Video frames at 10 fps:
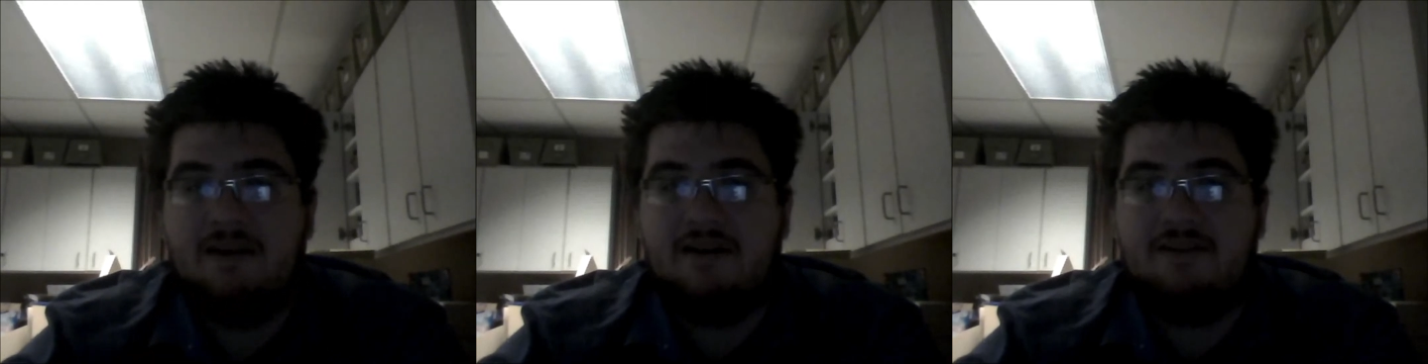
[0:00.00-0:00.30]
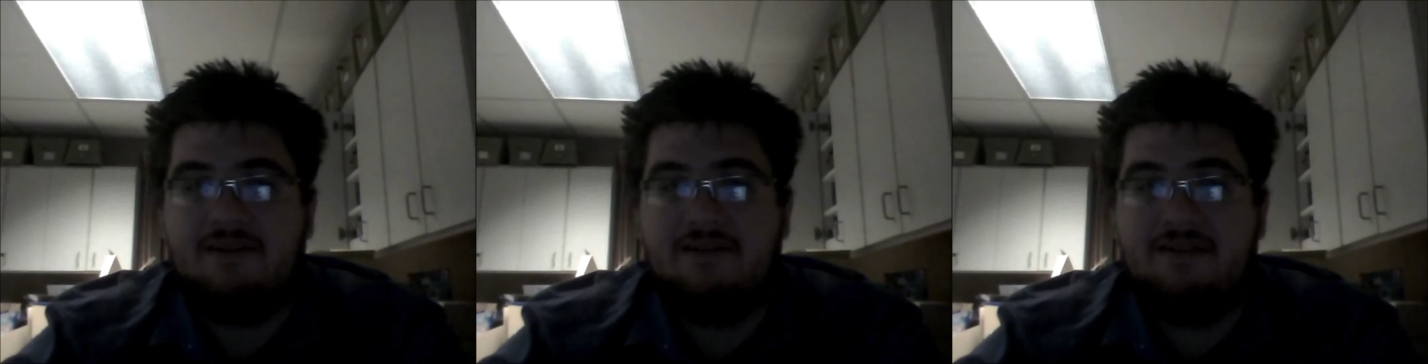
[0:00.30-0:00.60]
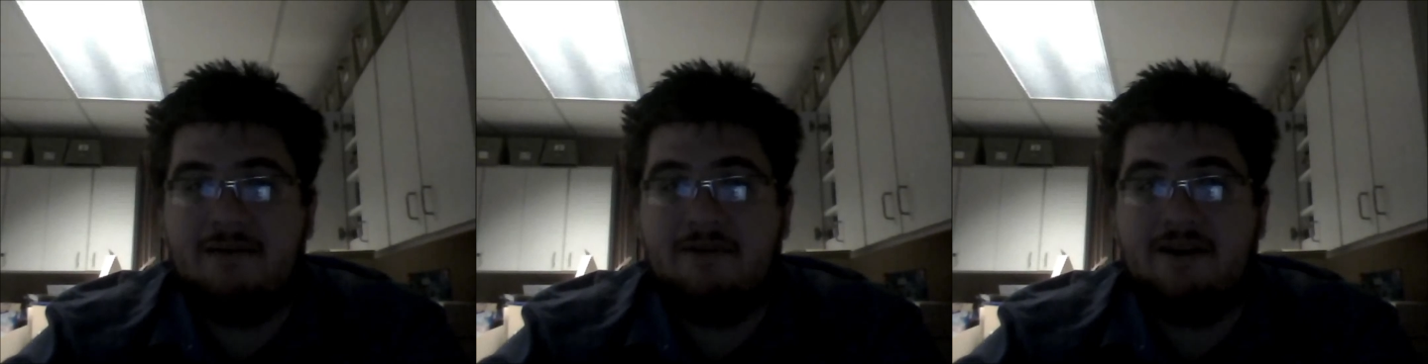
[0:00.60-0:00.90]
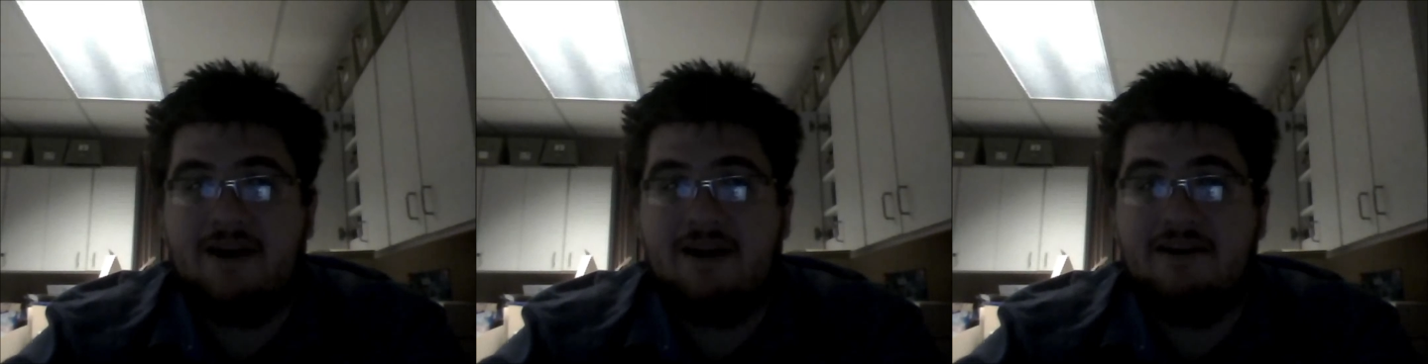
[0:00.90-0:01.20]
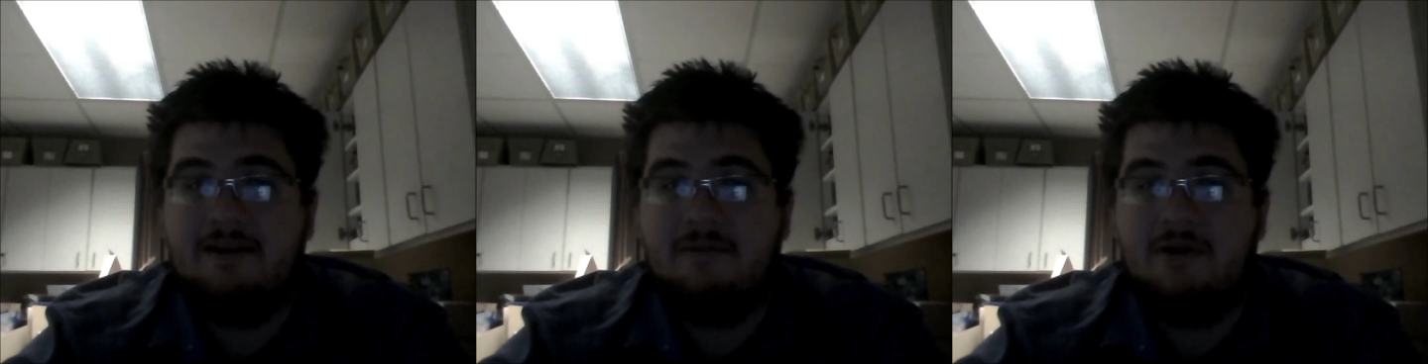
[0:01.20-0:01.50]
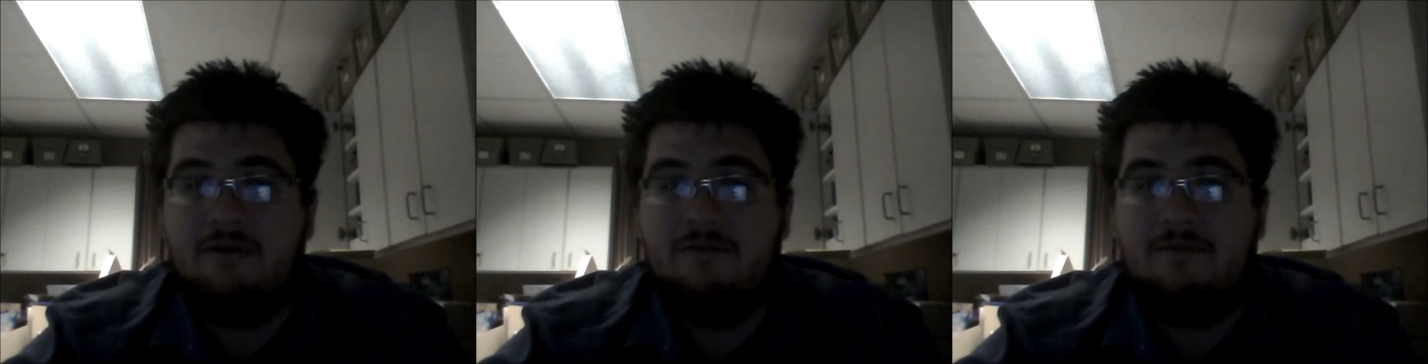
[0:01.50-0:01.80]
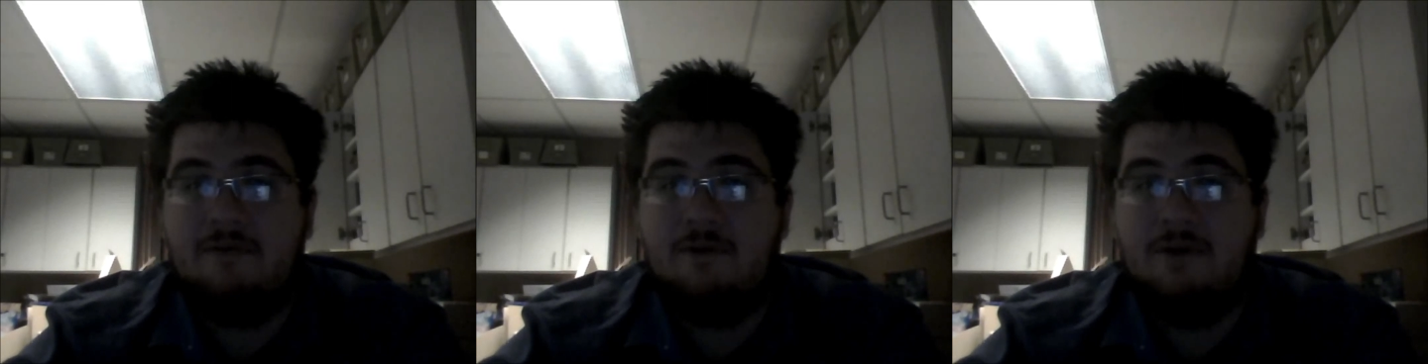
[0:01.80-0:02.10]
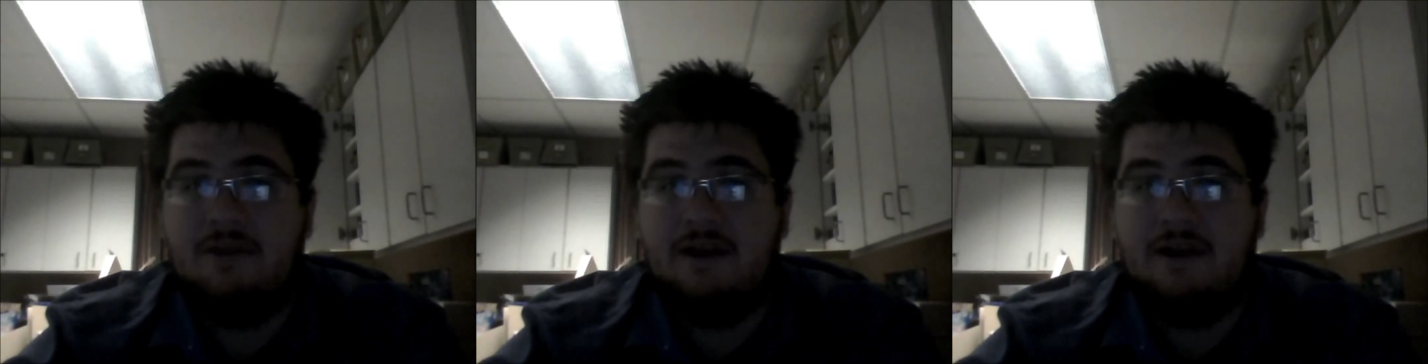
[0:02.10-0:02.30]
and so the Samurai guy ended up going 4th,